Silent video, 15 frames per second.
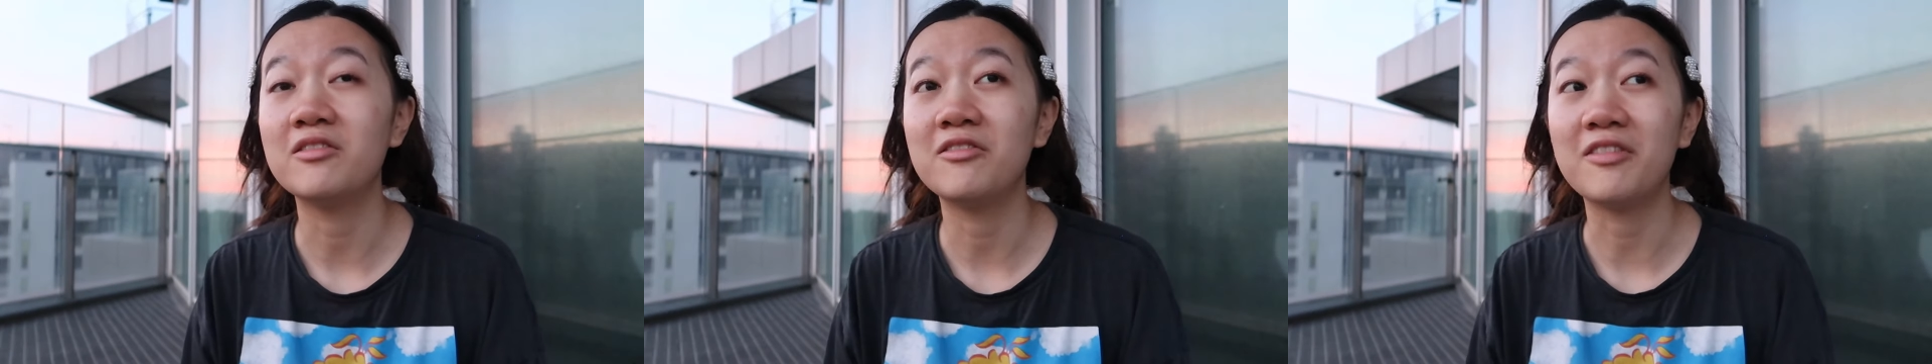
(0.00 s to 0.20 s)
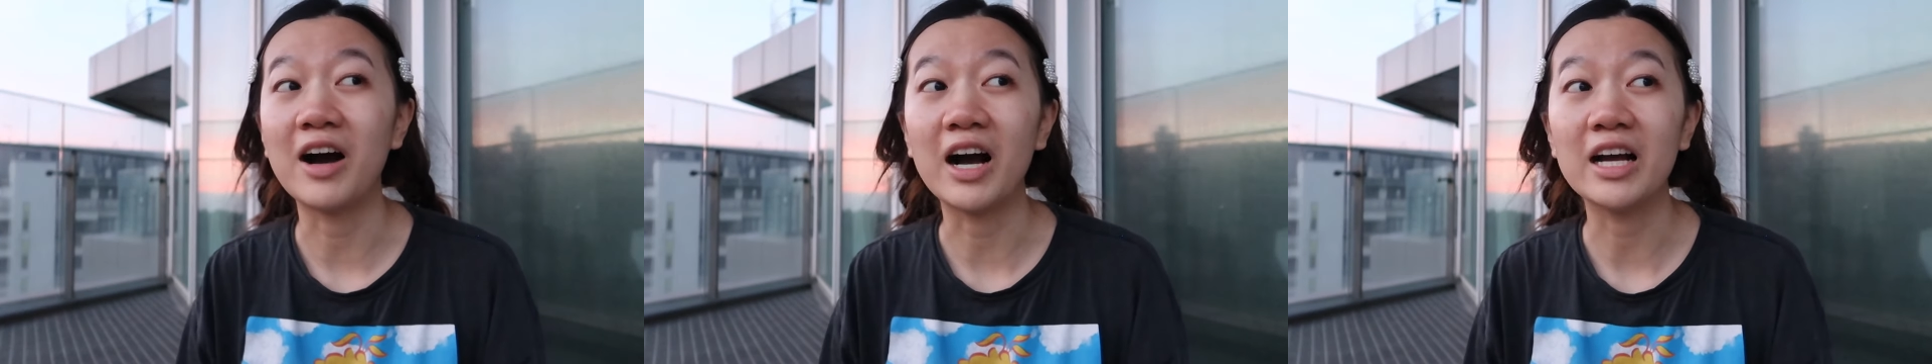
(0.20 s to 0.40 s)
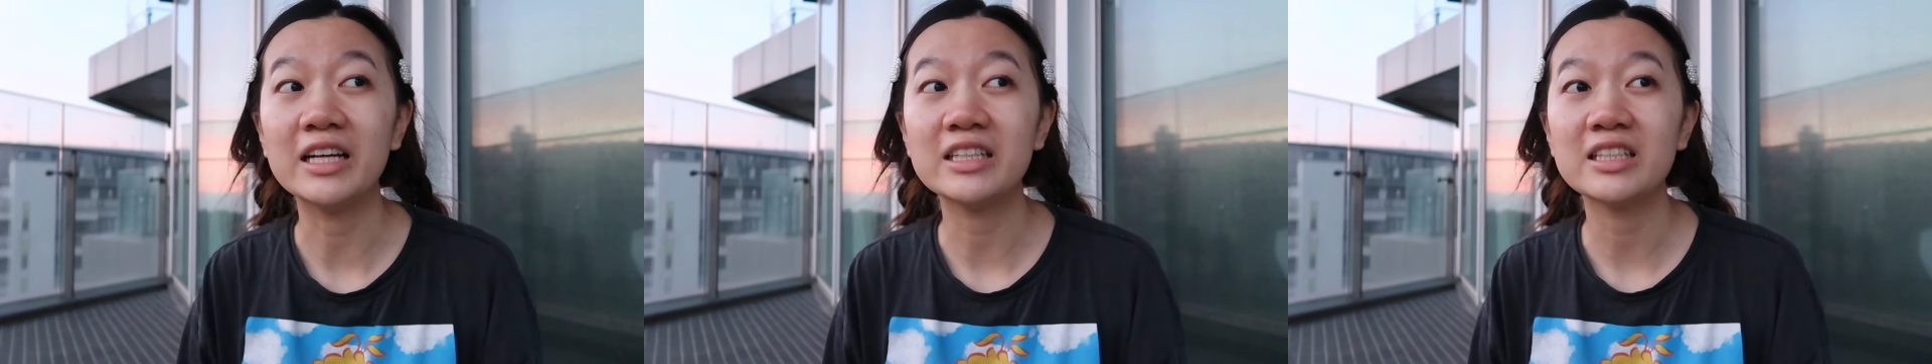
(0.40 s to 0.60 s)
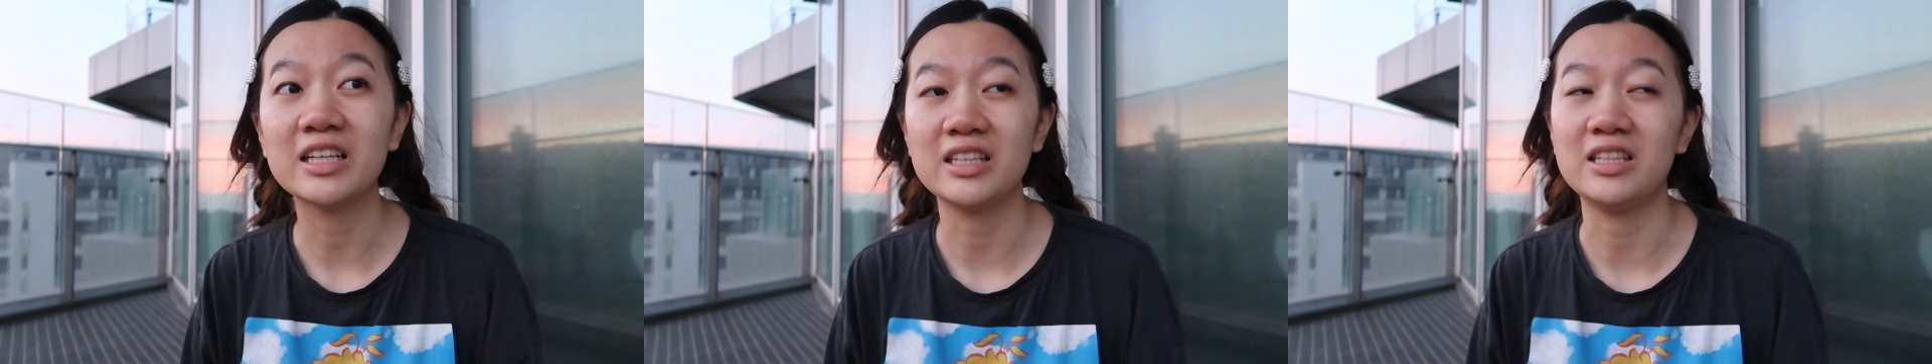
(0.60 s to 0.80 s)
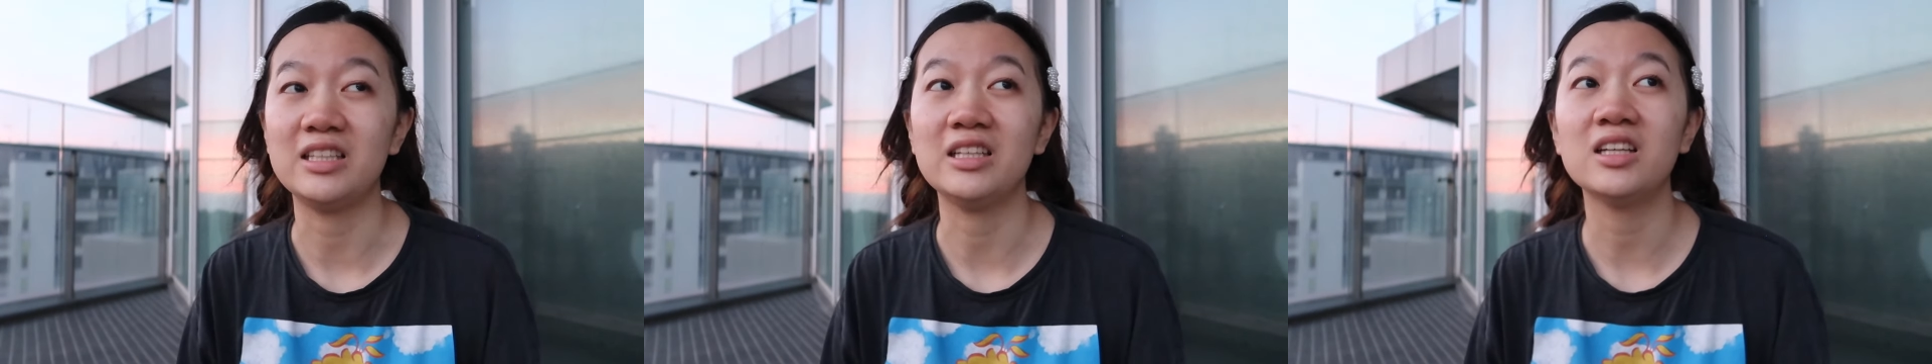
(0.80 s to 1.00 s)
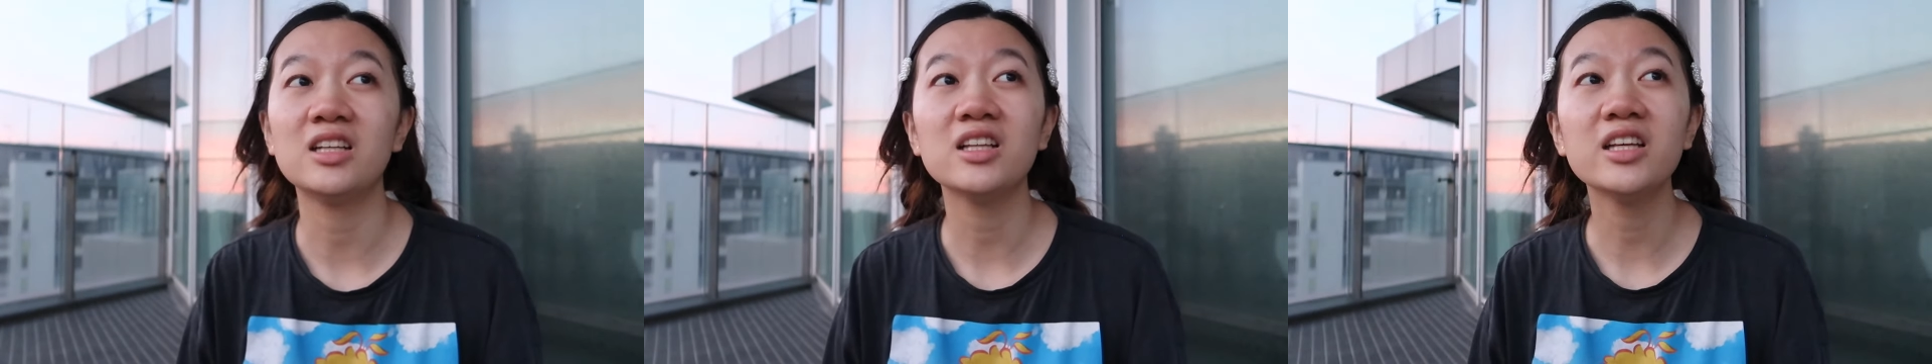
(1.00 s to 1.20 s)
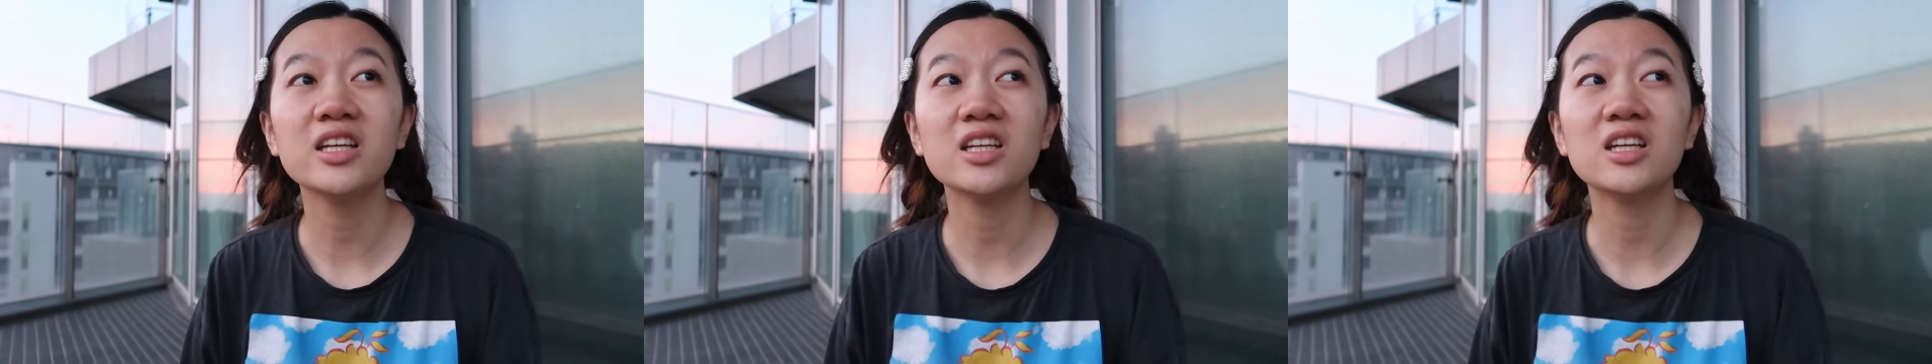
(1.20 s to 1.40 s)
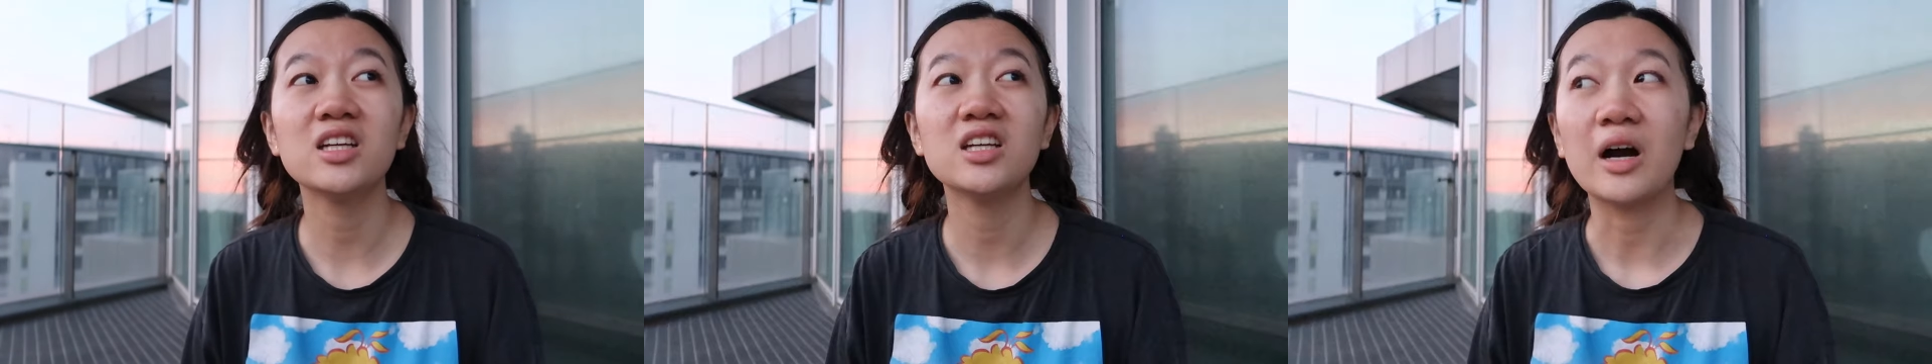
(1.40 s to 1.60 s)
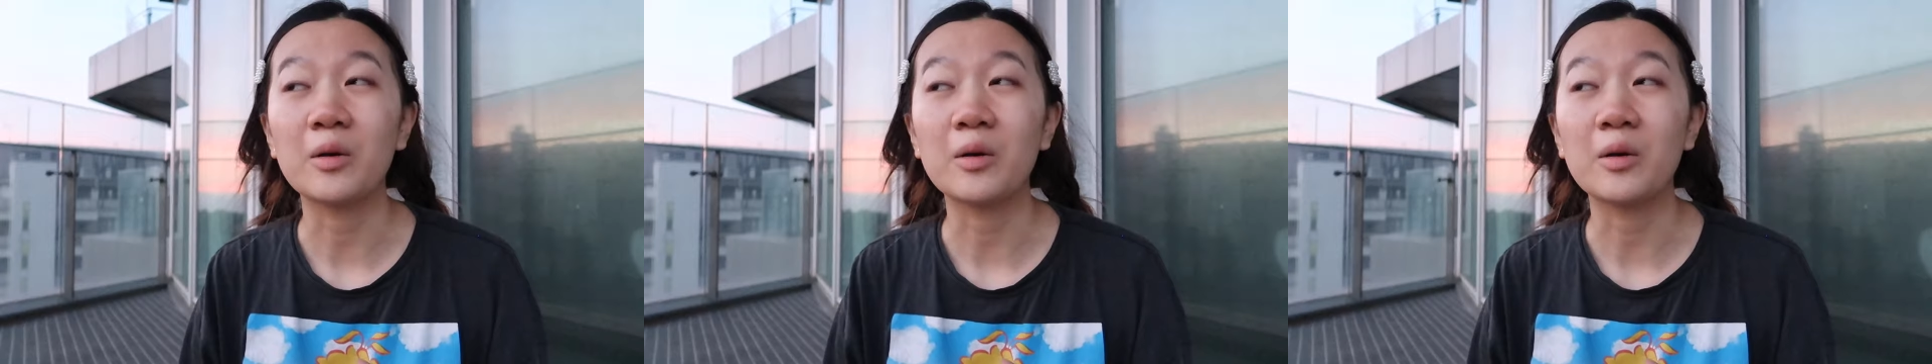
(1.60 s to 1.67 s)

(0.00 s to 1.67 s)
fined, I think, like,